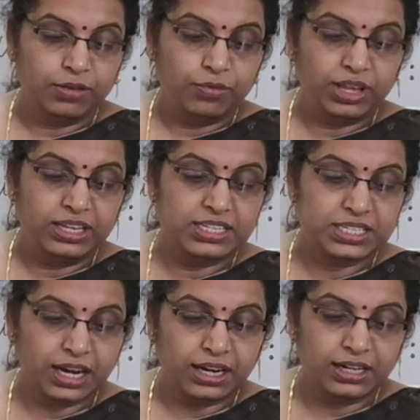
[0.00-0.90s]
when he
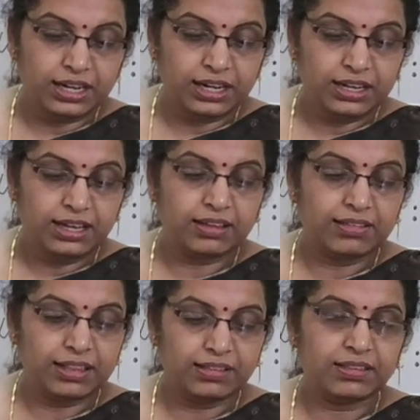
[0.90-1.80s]
started
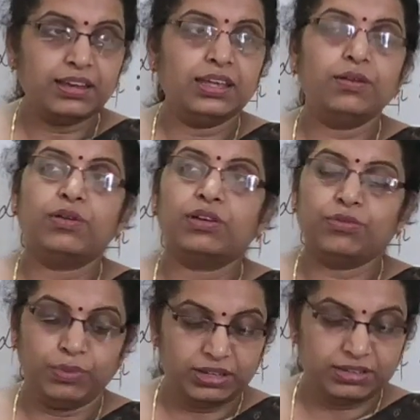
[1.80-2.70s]
his lesson, he
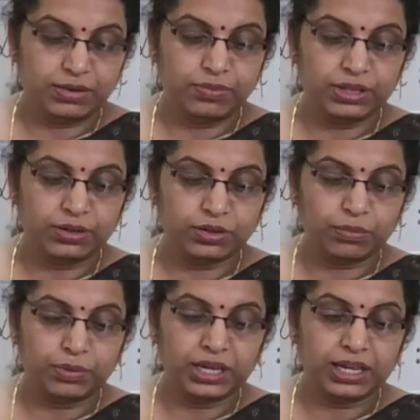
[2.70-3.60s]
was mixed up with the
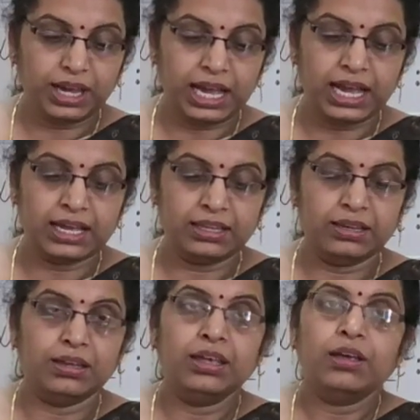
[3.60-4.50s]
topic
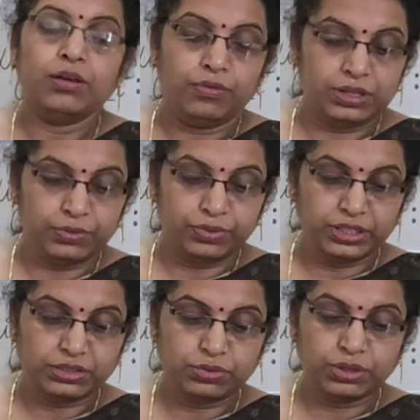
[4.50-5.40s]
and with the
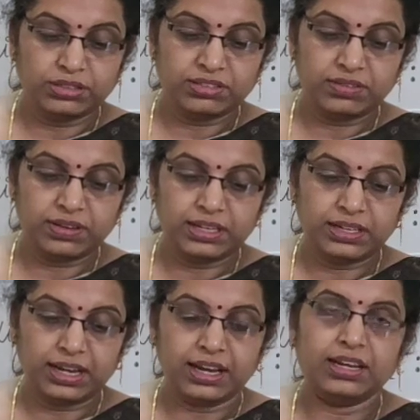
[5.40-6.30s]
first words he
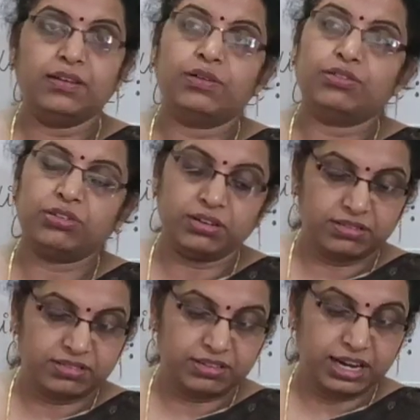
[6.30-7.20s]
went, and he was still
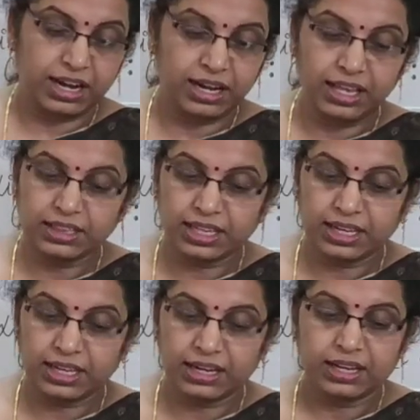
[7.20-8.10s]
standing
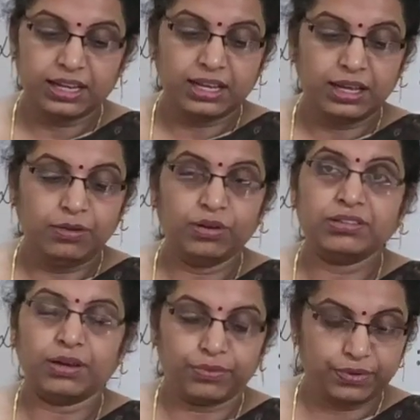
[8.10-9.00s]
there. He
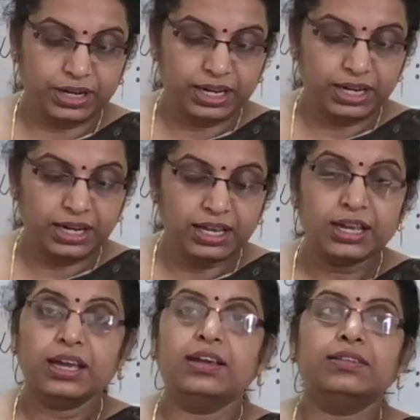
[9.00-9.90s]
was
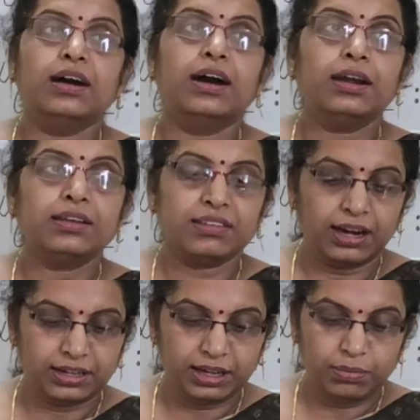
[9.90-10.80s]
afraid. His heart
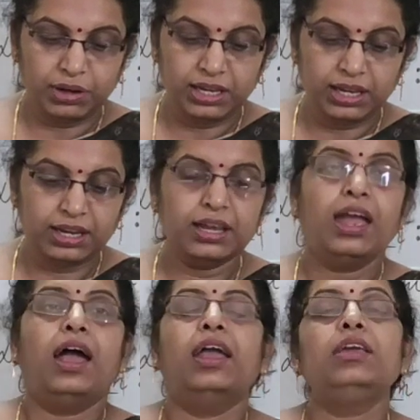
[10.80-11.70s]
started
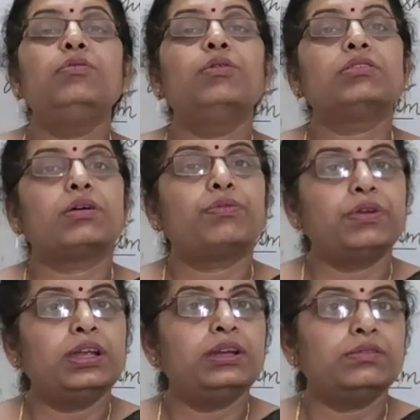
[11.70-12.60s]
beating. He was
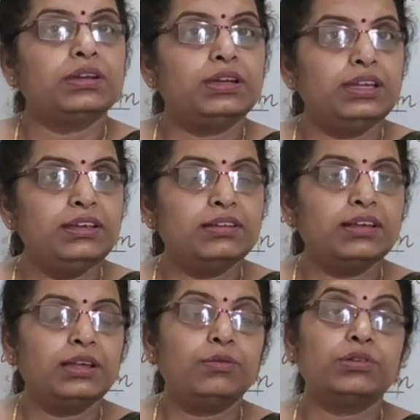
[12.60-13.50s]
afraid of the teacher.
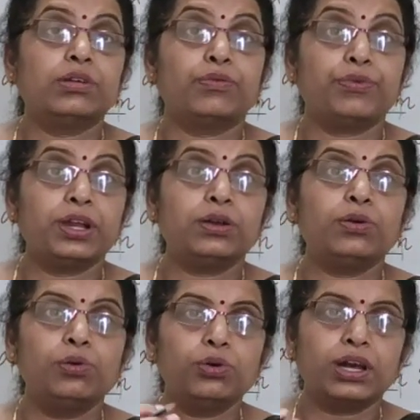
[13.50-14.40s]
He was afraid
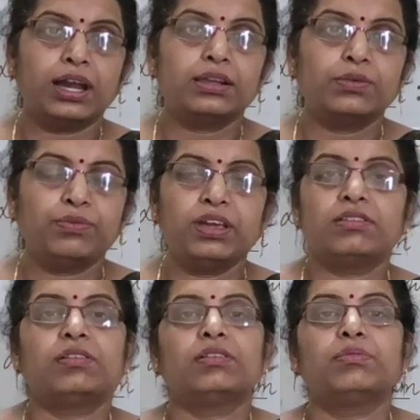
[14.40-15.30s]
to look at the
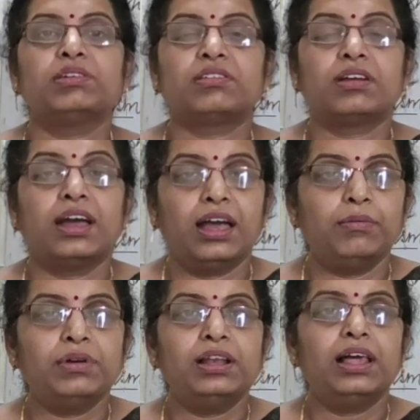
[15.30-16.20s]
face of Mr.
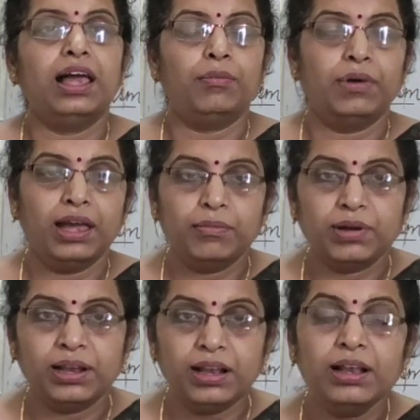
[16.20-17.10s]

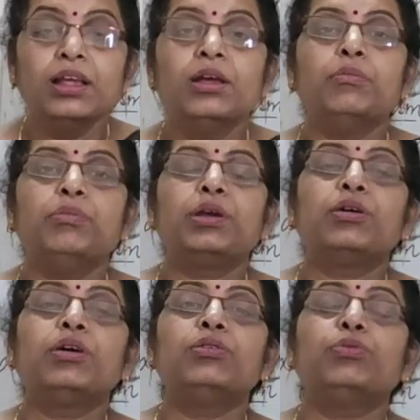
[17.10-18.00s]
Hamel,
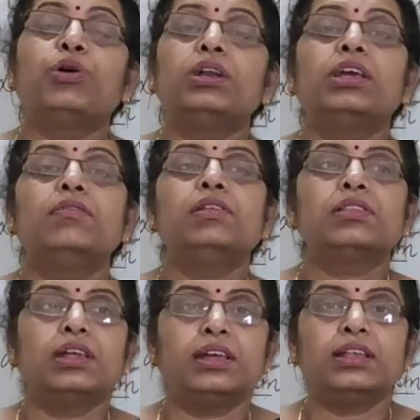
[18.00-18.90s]
because what he will
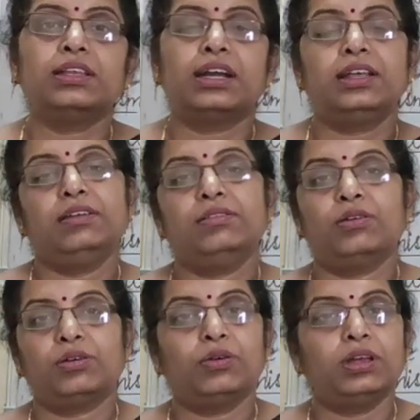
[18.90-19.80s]
think that he is
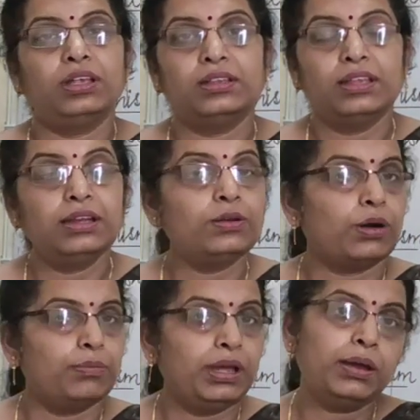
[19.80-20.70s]
not knowing the
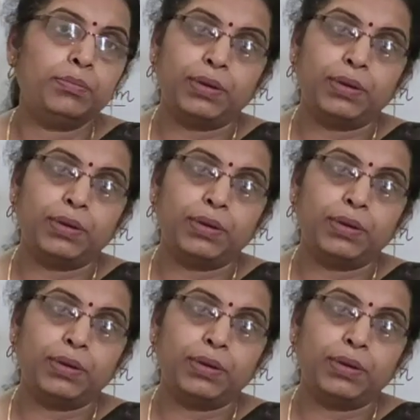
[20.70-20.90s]
topic